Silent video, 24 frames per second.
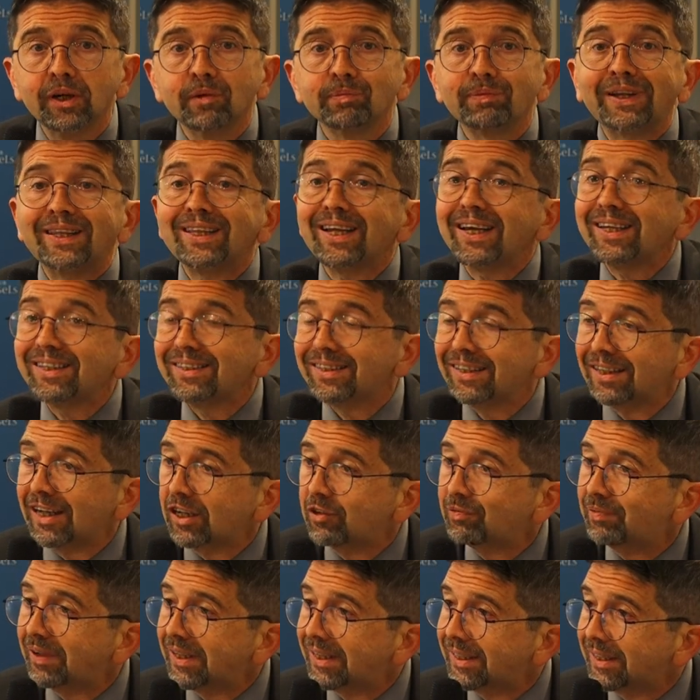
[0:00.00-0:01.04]
but
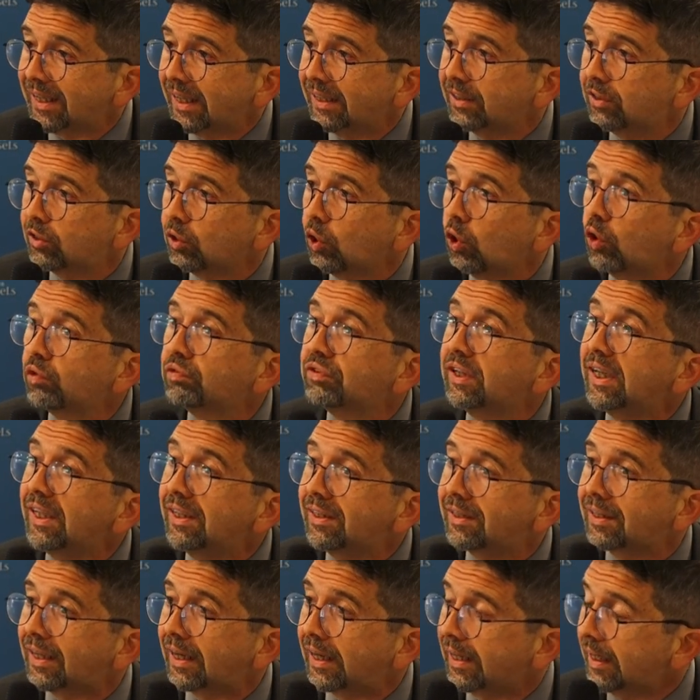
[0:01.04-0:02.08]
ninety-nine percent of the
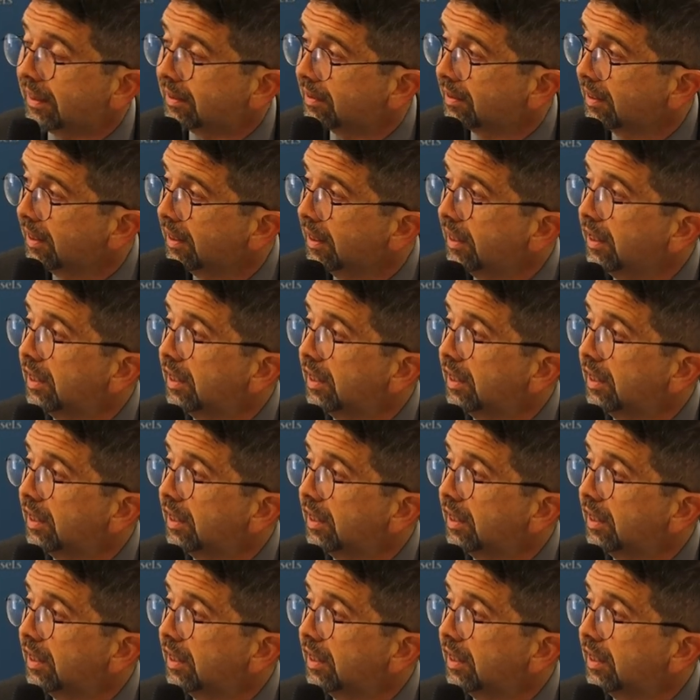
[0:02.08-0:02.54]
internet,